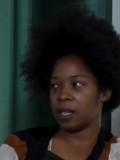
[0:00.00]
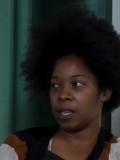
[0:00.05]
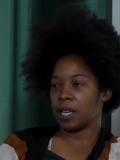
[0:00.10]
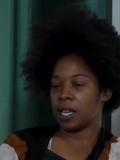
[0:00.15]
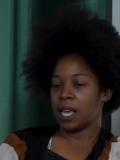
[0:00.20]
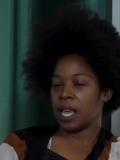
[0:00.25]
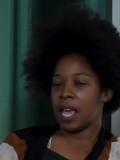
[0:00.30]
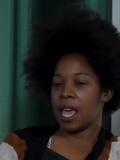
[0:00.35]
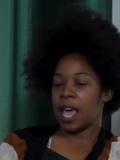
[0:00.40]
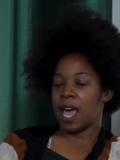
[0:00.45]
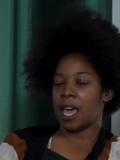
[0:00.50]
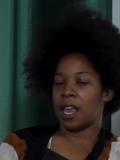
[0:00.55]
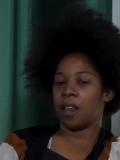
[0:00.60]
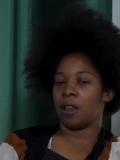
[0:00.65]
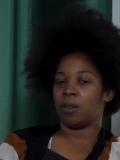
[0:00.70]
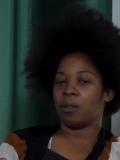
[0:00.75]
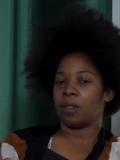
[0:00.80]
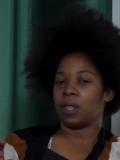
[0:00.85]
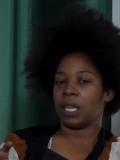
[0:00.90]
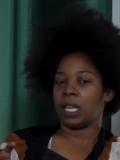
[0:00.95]
Mm. And I
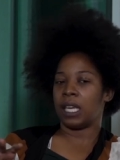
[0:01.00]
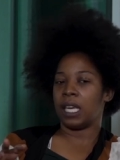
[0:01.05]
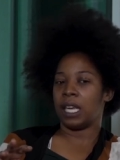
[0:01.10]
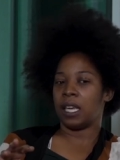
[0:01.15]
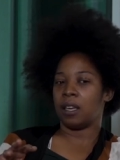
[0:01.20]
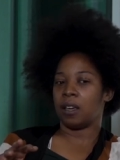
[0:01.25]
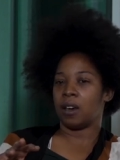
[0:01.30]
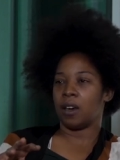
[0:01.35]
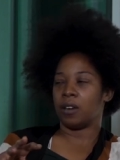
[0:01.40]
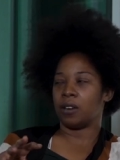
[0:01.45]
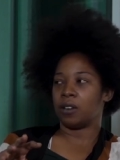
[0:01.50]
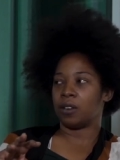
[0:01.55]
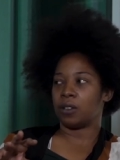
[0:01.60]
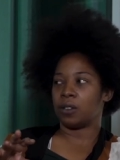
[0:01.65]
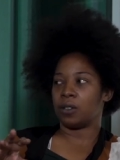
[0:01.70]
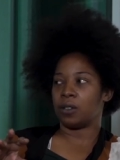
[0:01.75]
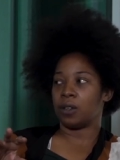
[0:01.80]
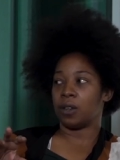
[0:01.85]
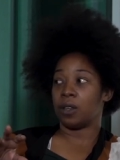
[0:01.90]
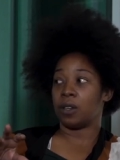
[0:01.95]
don't think he
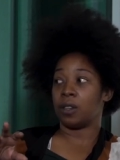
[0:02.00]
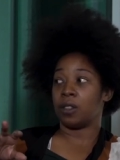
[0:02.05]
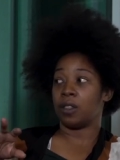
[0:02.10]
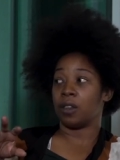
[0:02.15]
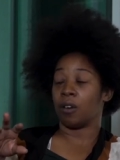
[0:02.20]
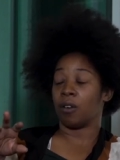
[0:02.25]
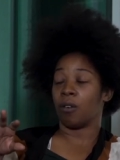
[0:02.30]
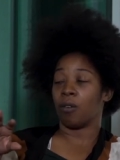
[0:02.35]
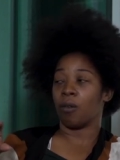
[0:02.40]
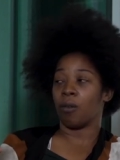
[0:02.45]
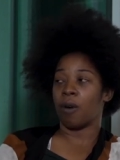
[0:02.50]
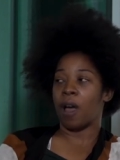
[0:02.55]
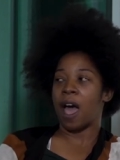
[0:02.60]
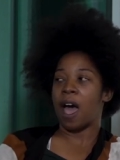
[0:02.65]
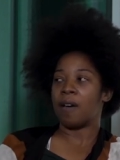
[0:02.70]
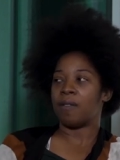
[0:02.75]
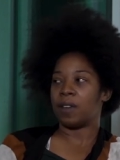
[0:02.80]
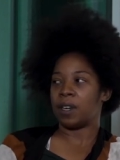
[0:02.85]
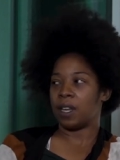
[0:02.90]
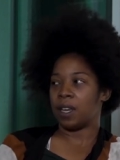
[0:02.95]
understood the
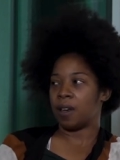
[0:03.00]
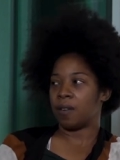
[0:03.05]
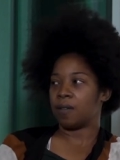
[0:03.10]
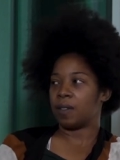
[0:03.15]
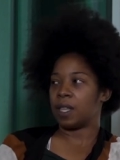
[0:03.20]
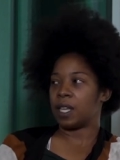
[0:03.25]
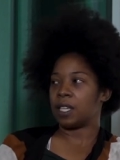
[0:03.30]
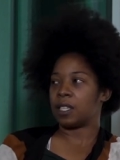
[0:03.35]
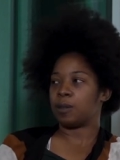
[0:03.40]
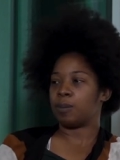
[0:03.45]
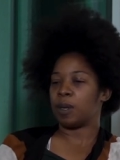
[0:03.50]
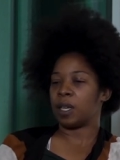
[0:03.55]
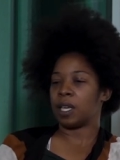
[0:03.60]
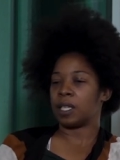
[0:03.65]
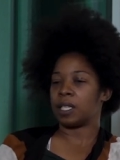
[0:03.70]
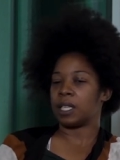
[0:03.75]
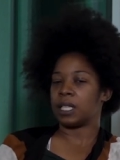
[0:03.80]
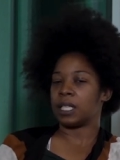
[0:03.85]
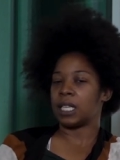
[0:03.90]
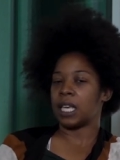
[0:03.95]
gravity of this
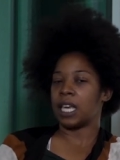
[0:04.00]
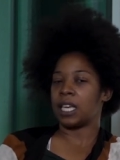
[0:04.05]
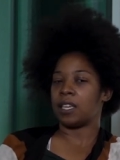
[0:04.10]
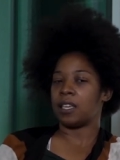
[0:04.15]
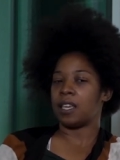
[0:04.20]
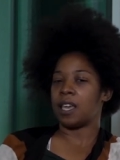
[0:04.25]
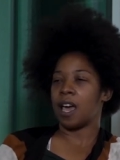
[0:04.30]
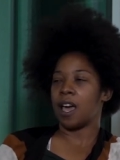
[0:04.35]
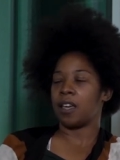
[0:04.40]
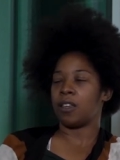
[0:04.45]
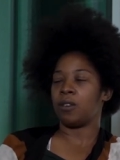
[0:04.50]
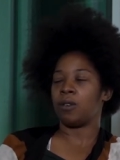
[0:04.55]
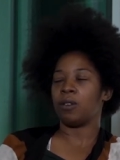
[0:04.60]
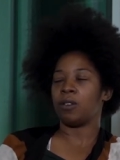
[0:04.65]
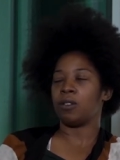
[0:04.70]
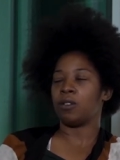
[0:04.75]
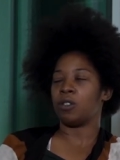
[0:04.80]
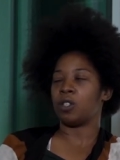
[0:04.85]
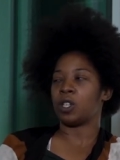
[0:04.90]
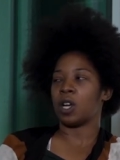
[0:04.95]
because it's like, yeah, you
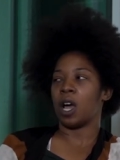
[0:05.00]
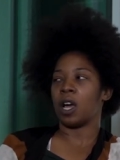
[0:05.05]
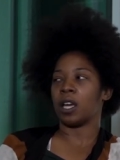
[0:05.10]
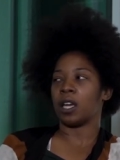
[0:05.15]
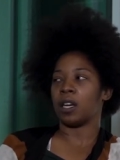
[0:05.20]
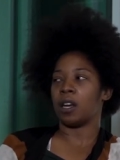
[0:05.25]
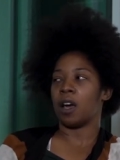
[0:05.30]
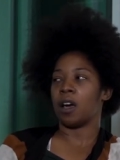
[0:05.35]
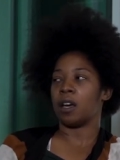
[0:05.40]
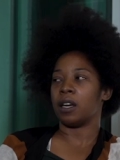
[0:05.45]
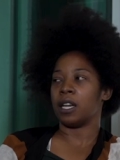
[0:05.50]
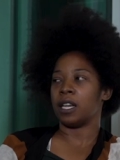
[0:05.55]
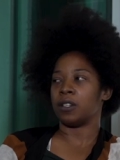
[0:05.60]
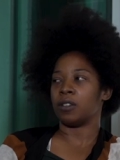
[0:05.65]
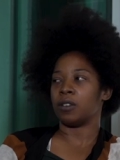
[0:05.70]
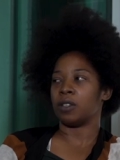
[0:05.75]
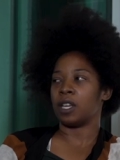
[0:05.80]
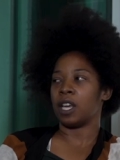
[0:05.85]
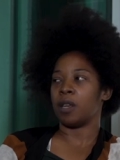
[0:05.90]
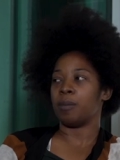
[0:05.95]
can do shock and awe in
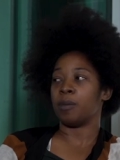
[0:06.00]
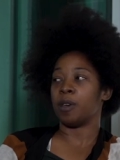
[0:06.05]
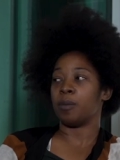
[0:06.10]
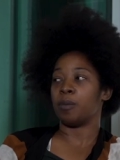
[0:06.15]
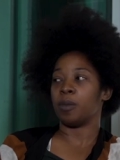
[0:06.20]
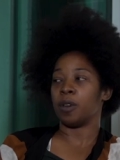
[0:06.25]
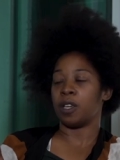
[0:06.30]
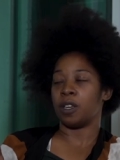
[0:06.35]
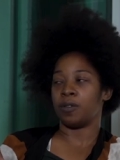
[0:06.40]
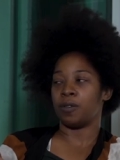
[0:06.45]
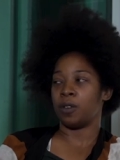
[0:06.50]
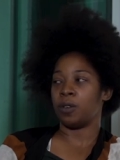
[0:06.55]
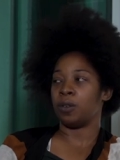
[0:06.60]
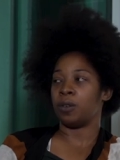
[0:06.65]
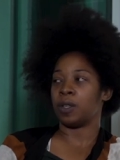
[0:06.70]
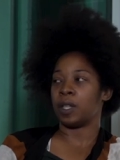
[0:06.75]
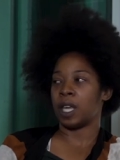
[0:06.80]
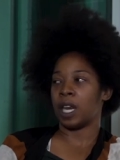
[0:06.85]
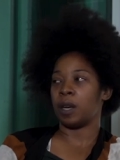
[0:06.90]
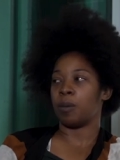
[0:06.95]
entertainment, but if you
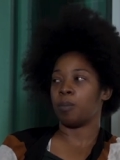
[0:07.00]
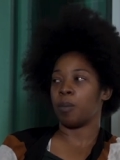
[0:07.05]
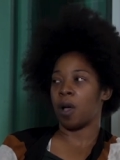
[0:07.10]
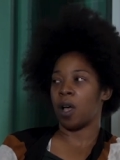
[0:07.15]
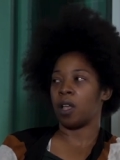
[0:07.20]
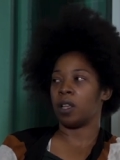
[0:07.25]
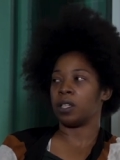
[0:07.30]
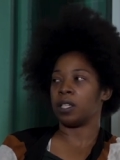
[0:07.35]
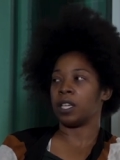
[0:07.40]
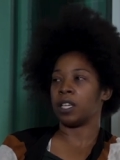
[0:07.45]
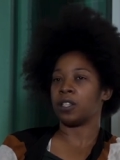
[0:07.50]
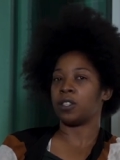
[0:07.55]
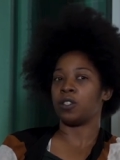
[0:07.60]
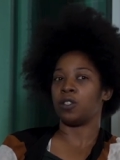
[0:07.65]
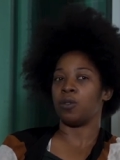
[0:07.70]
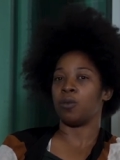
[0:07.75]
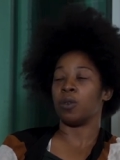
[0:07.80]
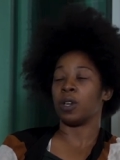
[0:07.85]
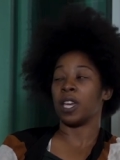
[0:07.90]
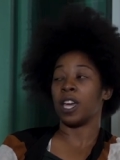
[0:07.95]
do that in politics,
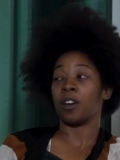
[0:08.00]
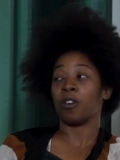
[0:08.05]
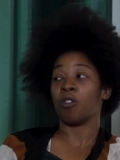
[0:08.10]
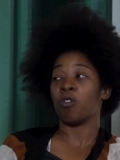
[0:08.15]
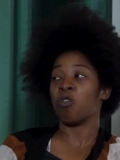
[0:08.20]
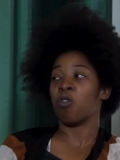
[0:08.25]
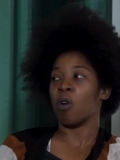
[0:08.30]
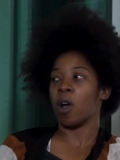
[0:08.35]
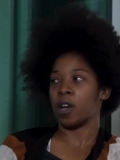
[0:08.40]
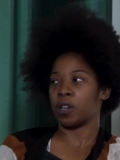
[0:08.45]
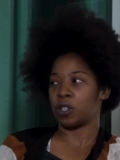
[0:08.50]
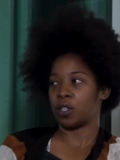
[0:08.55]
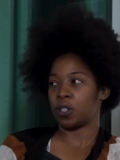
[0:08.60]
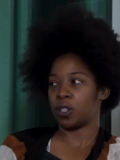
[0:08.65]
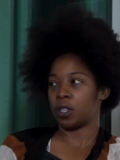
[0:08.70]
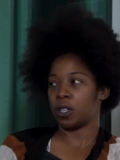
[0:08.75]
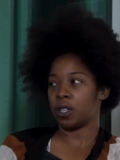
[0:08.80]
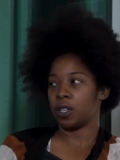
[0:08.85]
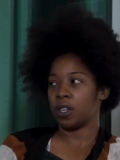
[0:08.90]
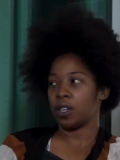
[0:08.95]
you will get
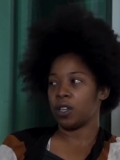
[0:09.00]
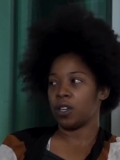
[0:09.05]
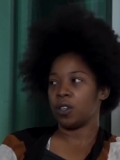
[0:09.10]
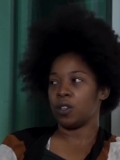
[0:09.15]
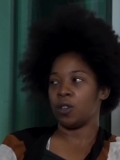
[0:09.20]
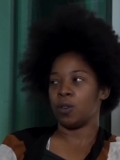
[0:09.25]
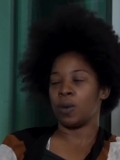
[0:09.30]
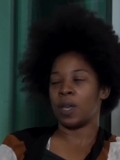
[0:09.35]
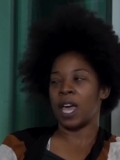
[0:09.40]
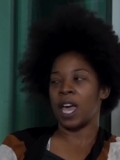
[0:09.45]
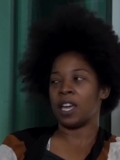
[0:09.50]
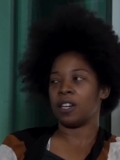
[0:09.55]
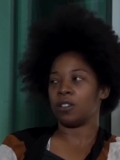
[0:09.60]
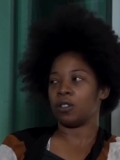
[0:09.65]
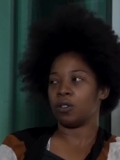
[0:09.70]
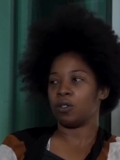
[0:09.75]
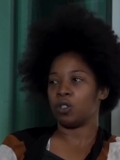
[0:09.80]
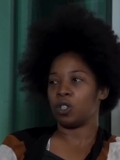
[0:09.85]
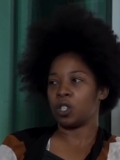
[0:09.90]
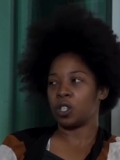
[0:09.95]
crushed. Mm. You can't
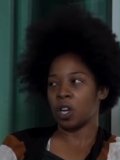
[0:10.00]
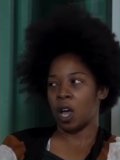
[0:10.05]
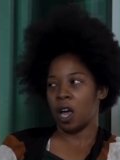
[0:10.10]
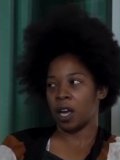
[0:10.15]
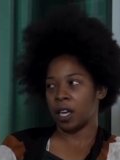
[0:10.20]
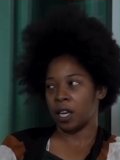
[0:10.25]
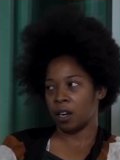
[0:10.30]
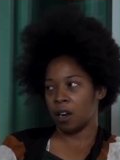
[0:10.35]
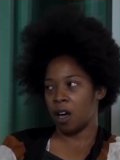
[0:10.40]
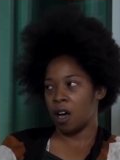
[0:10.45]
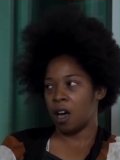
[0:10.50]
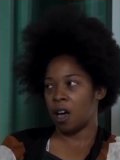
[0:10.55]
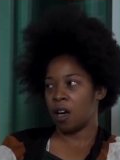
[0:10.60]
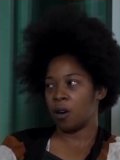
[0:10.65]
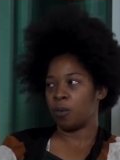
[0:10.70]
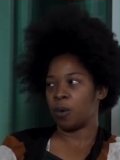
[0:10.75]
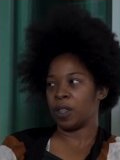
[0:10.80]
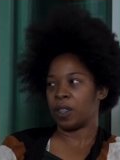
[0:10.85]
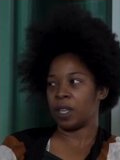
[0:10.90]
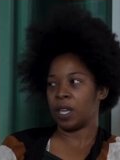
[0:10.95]
do shock and awe
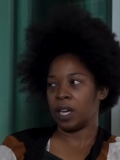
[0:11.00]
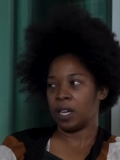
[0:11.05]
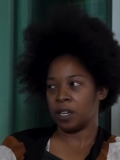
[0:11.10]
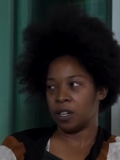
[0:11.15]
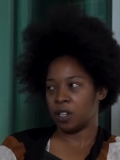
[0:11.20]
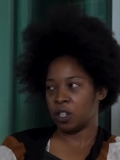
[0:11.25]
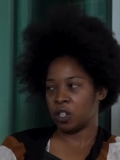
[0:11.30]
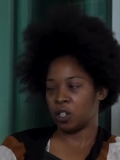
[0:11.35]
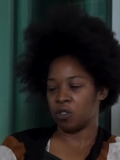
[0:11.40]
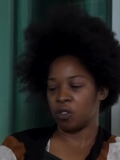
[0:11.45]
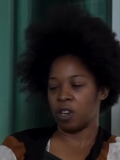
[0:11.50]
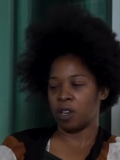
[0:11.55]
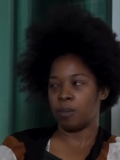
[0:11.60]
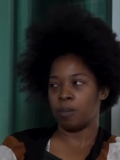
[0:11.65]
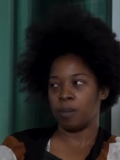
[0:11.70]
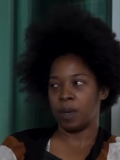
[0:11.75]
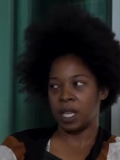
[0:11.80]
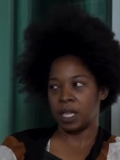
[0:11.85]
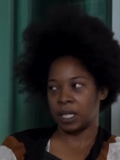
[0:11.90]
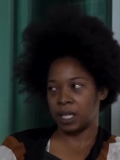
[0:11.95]
with industry,
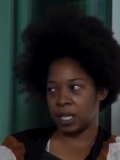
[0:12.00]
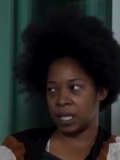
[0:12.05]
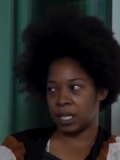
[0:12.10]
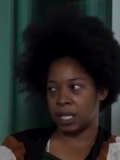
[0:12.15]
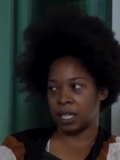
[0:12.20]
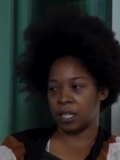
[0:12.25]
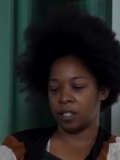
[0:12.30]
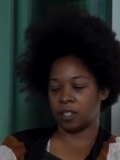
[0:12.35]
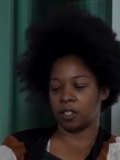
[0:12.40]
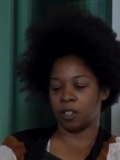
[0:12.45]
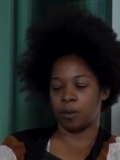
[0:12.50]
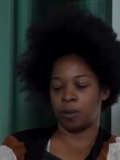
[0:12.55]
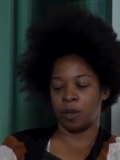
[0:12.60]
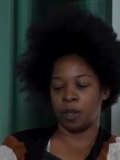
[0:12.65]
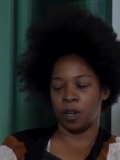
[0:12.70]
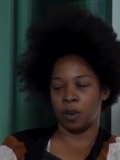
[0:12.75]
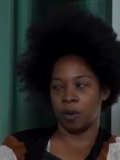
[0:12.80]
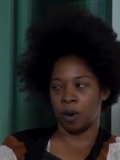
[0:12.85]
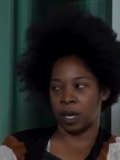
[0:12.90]
businesses, community mm.